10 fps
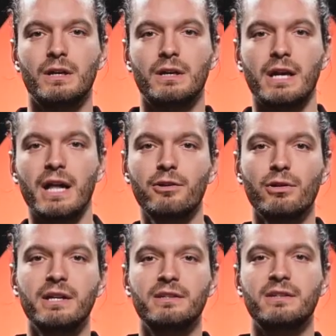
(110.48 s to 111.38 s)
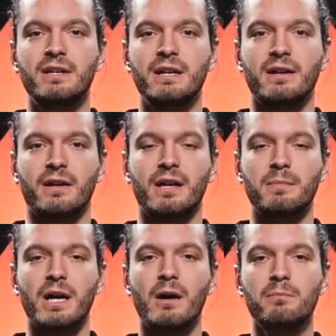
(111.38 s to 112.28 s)
Calculated data
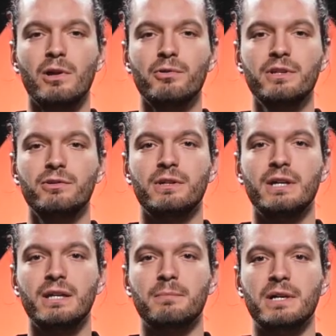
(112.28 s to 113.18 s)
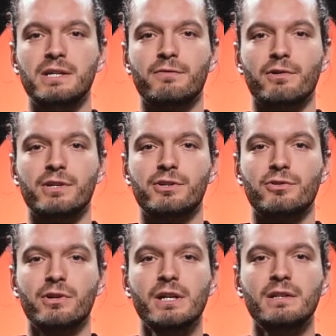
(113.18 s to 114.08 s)
can be uploaded to a database for
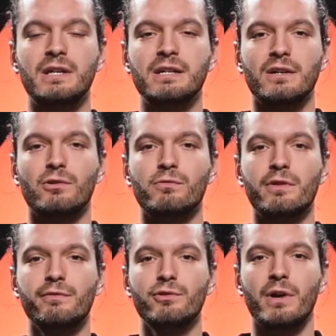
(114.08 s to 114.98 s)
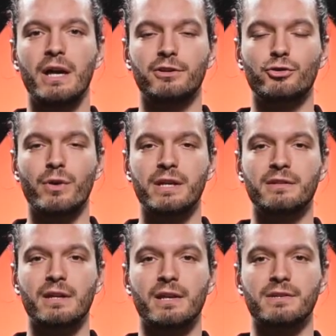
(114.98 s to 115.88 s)
historical data overview and
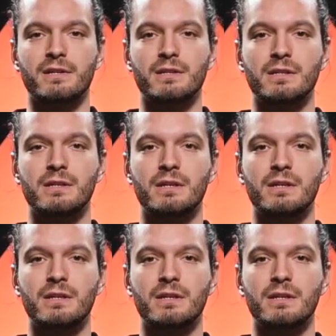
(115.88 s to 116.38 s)
trend analysis.